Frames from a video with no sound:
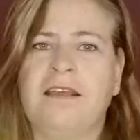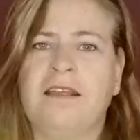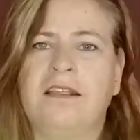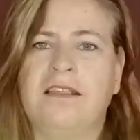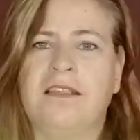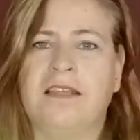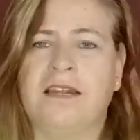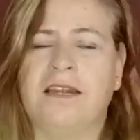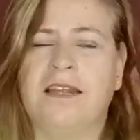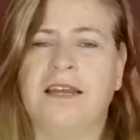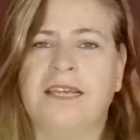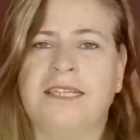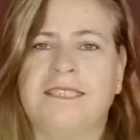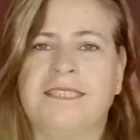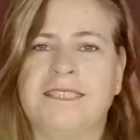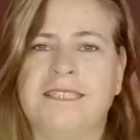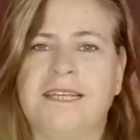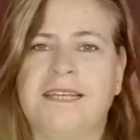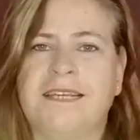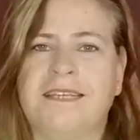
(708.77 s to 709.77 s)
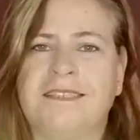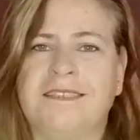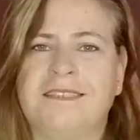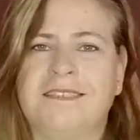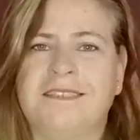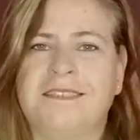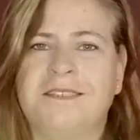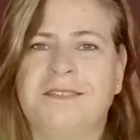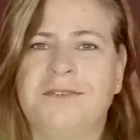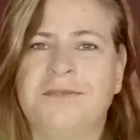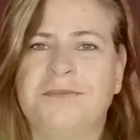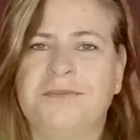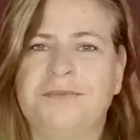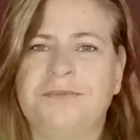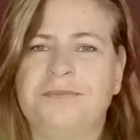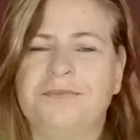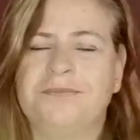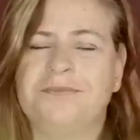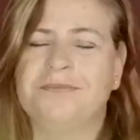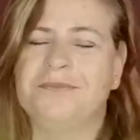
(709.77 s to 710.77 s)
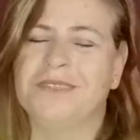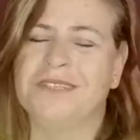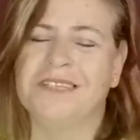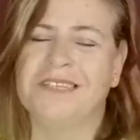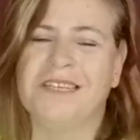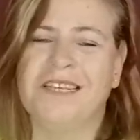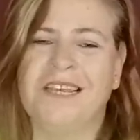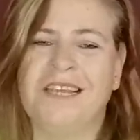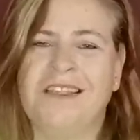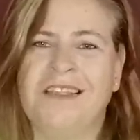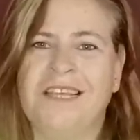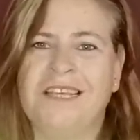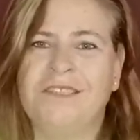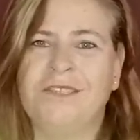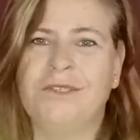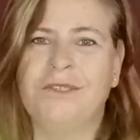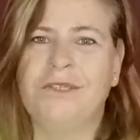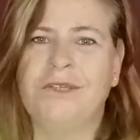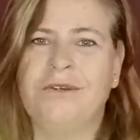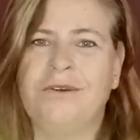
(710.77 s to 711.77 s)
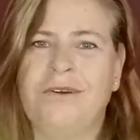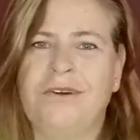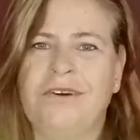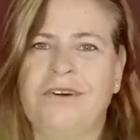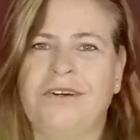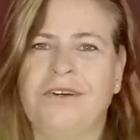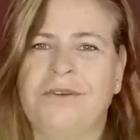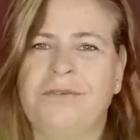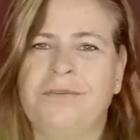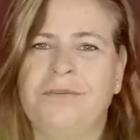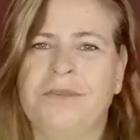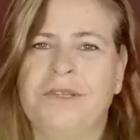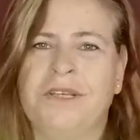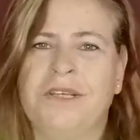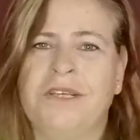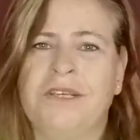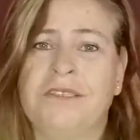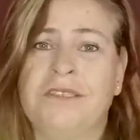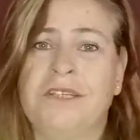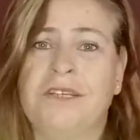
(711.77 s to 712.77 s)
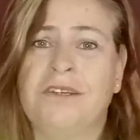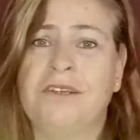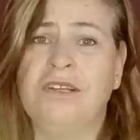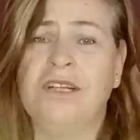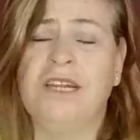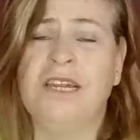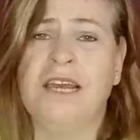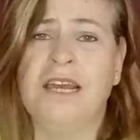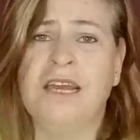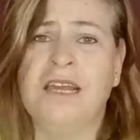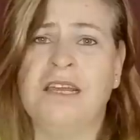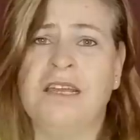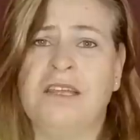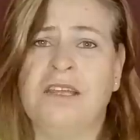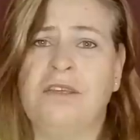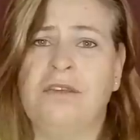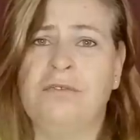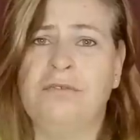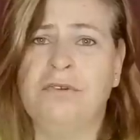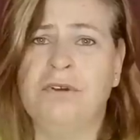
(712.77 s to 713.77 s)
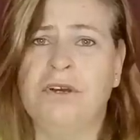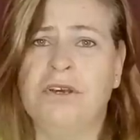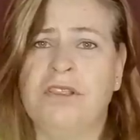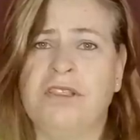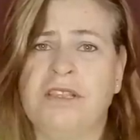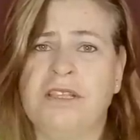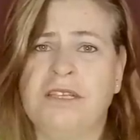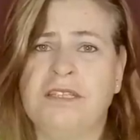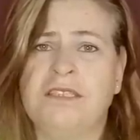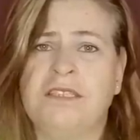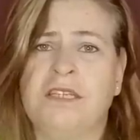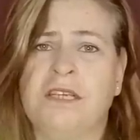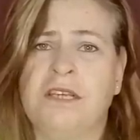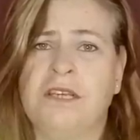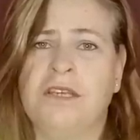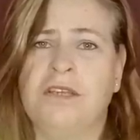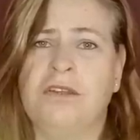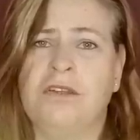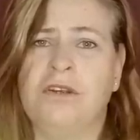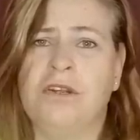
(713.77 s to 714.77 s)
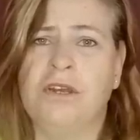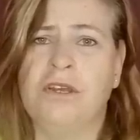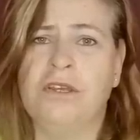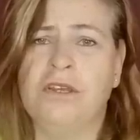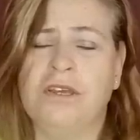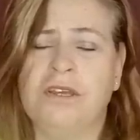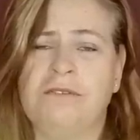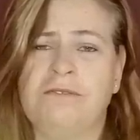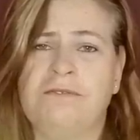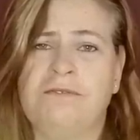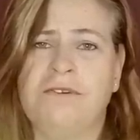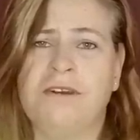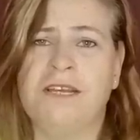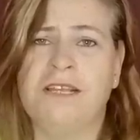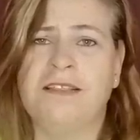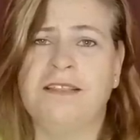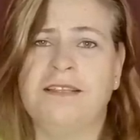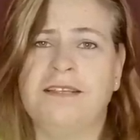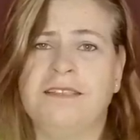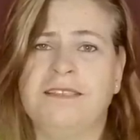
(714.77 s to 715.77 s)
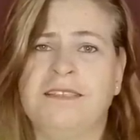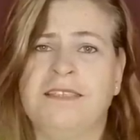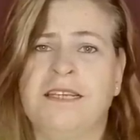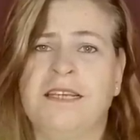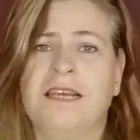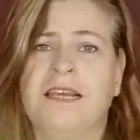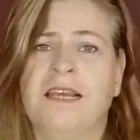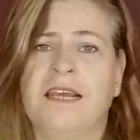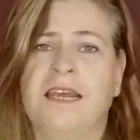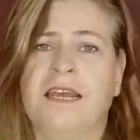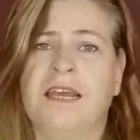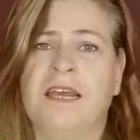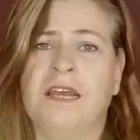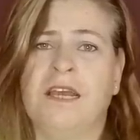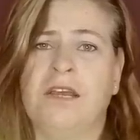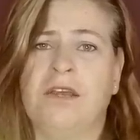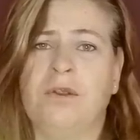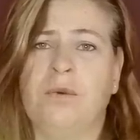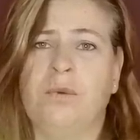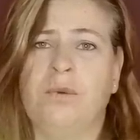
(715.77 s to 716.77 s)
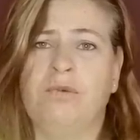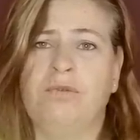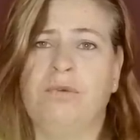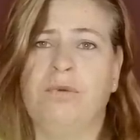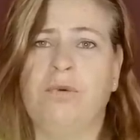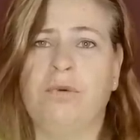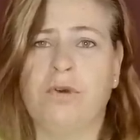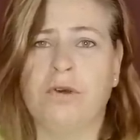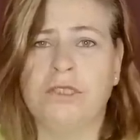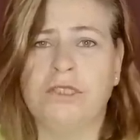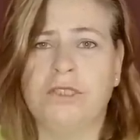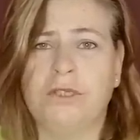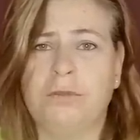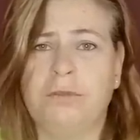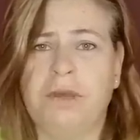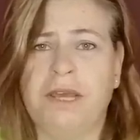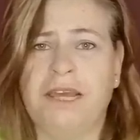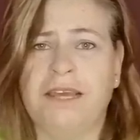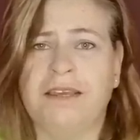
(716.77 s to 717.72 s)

that likes snakes. And that's who you are. So good luck, you've got this, you know you can fight this, and we've all got your back.